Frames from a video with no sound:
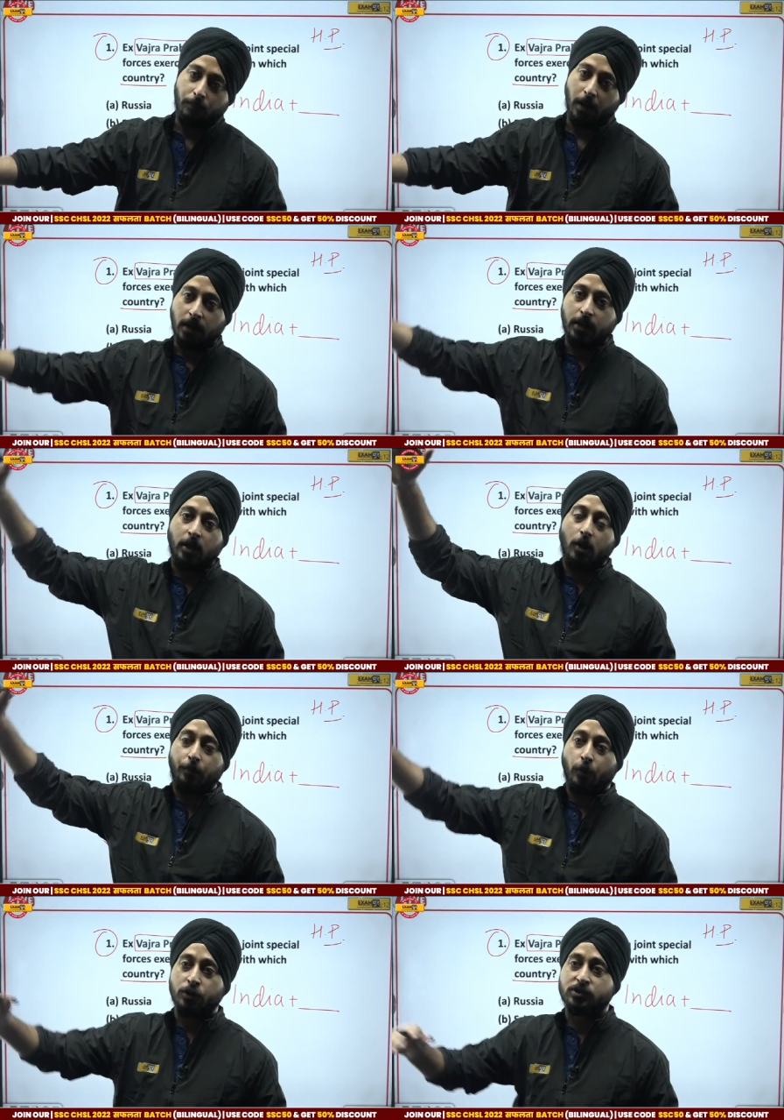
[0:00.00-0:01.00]
bunker a
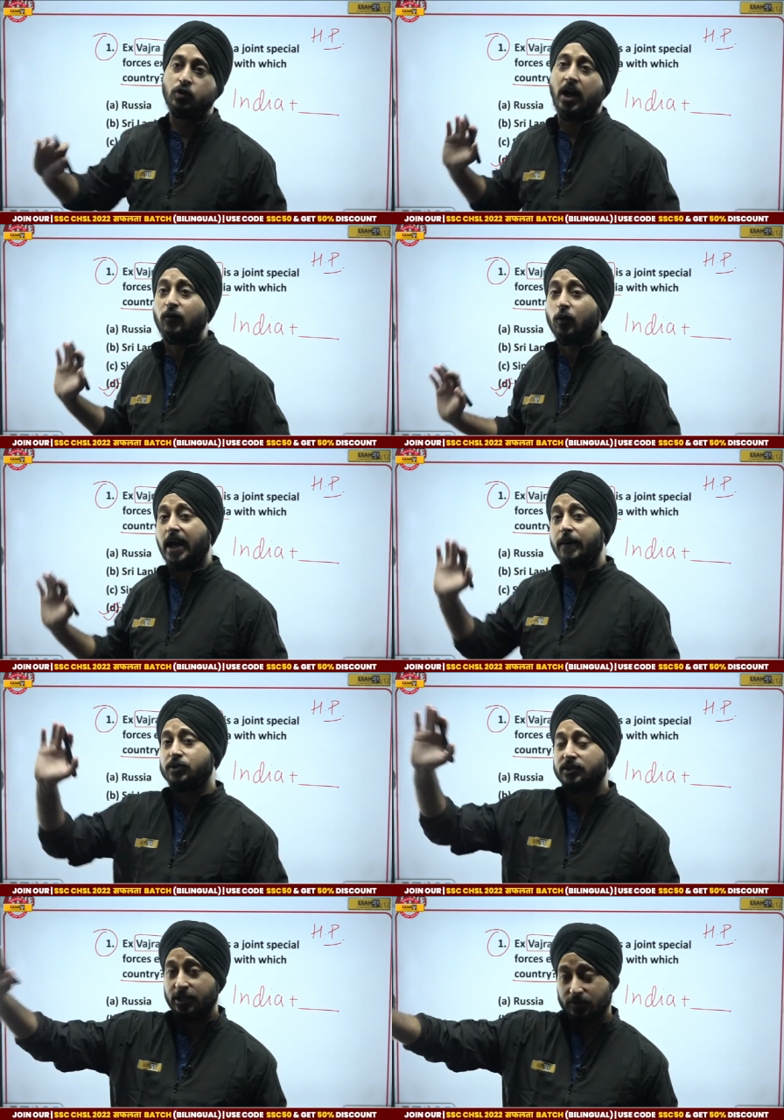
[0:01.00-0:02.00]
post you have to
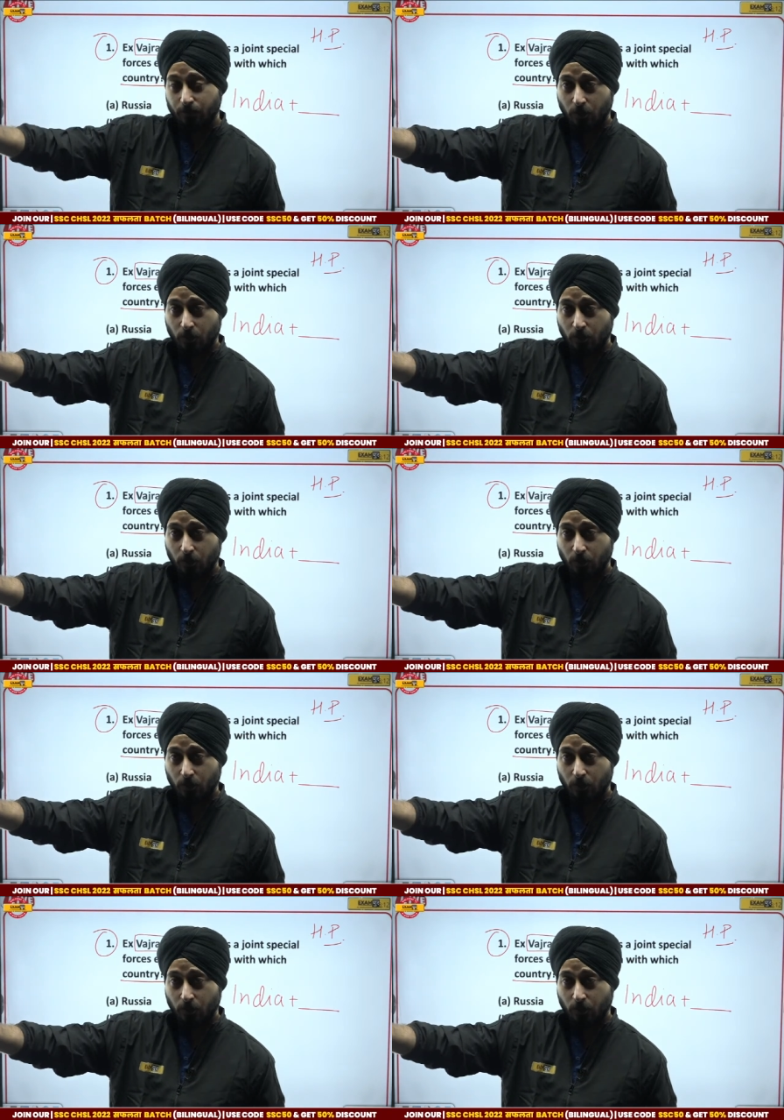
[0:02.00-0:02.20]
capture that